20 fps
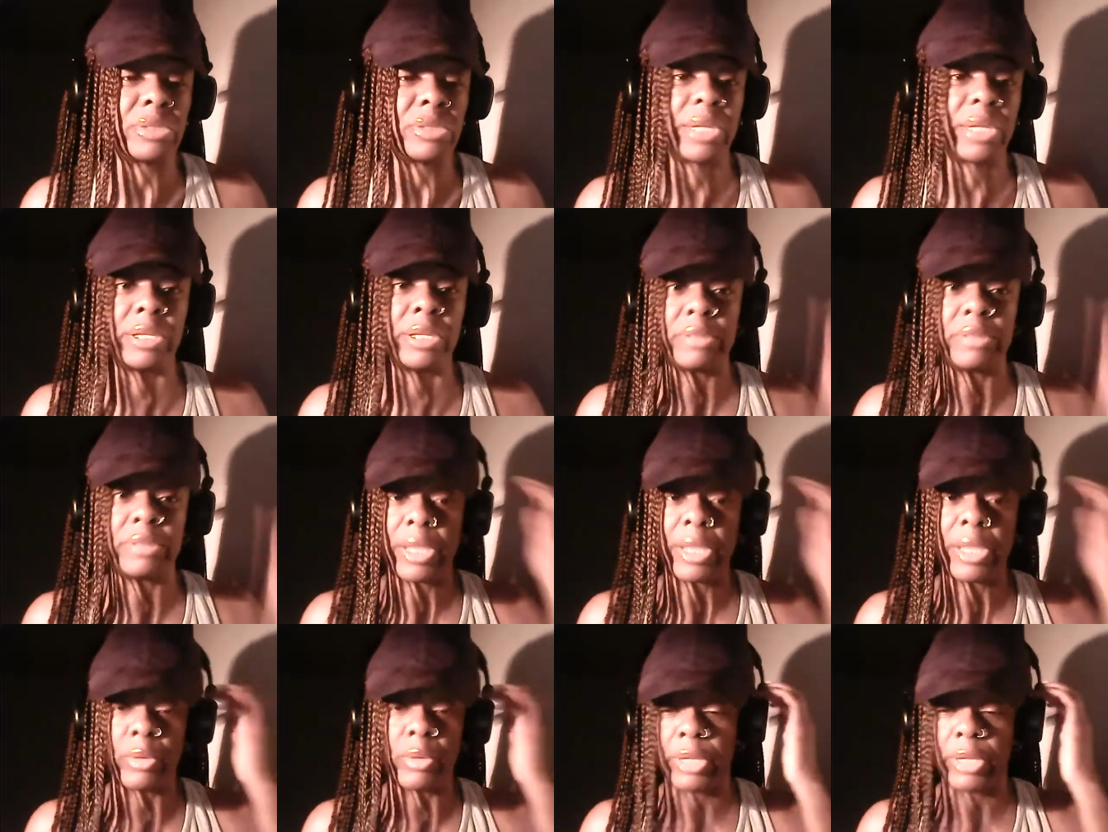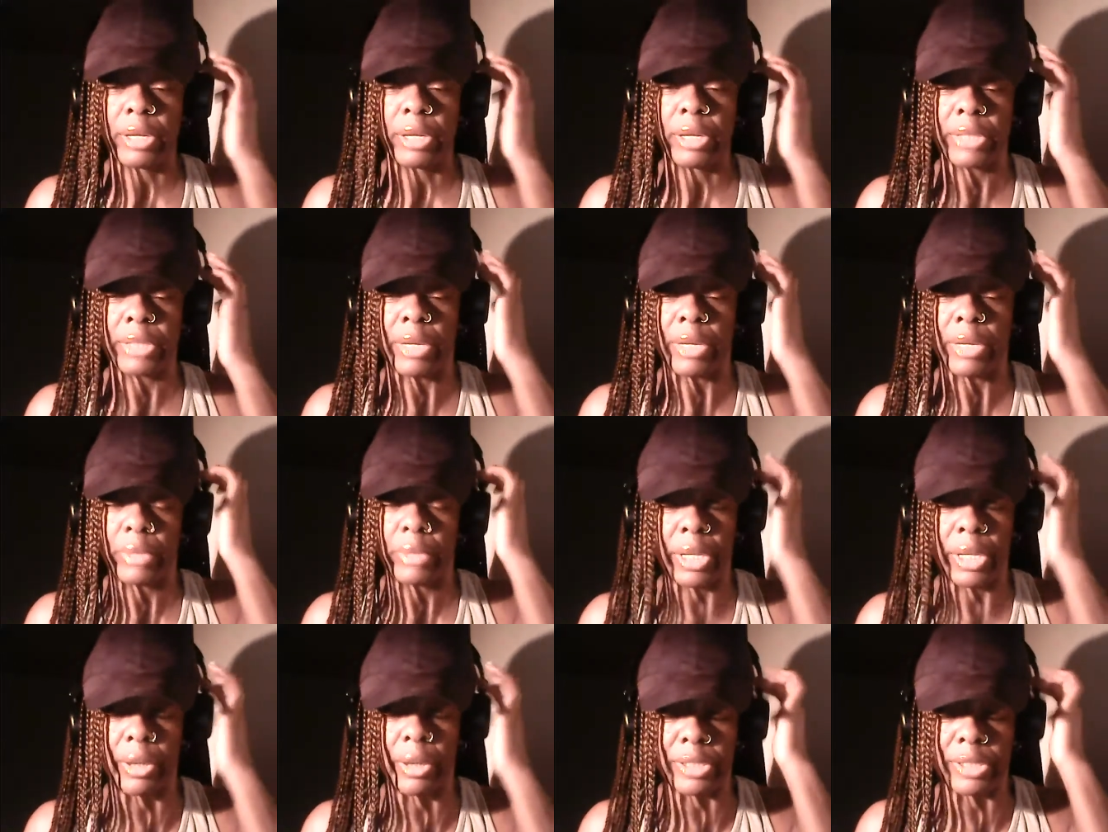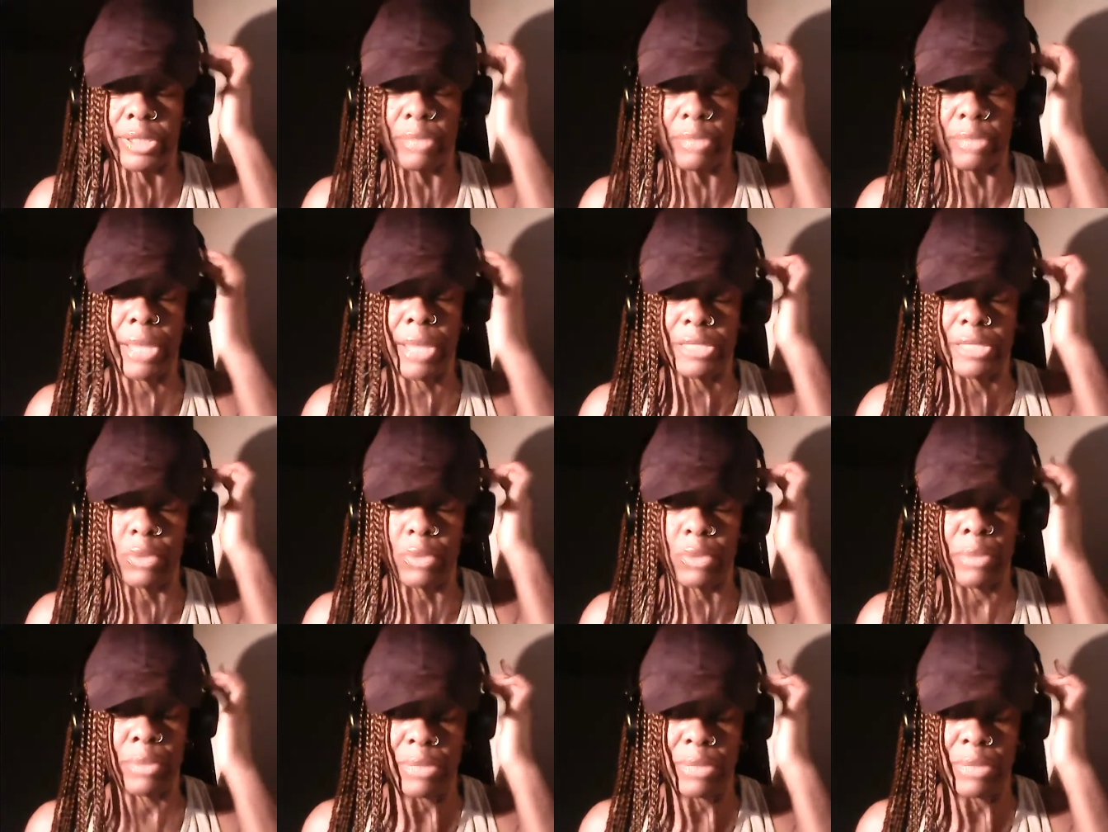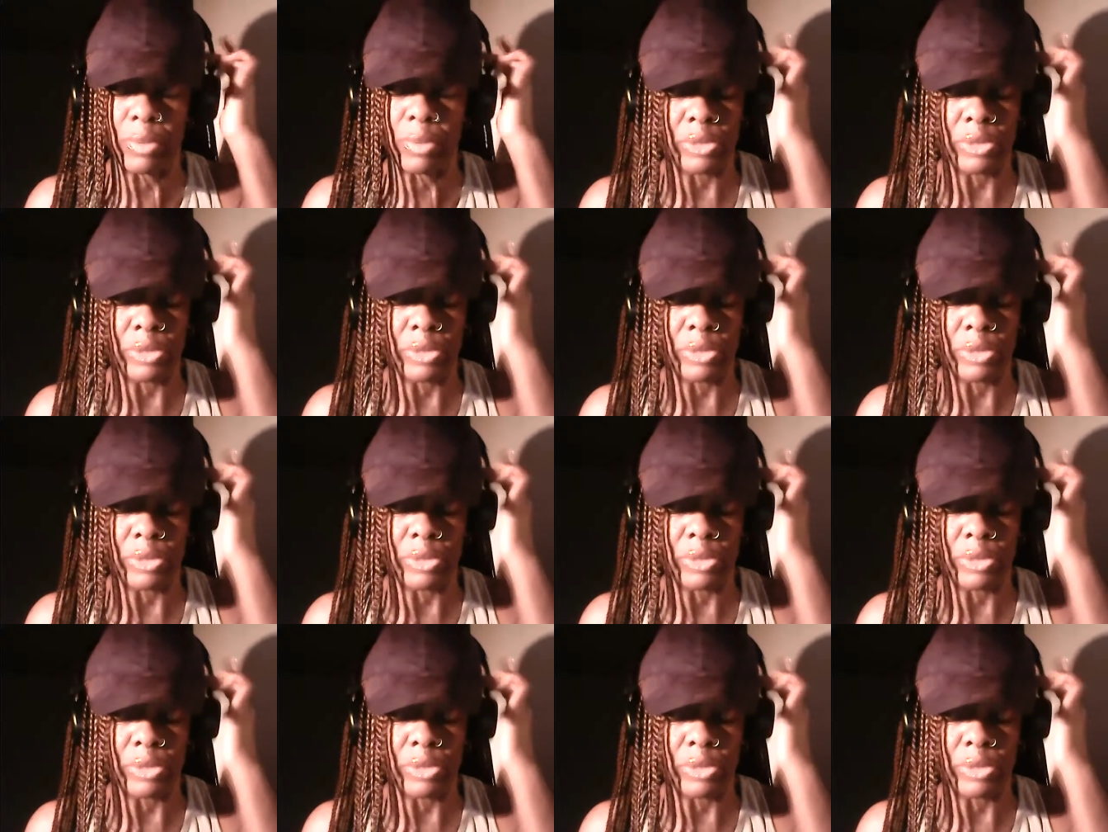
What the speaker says: so they don't care. It's amazing what people will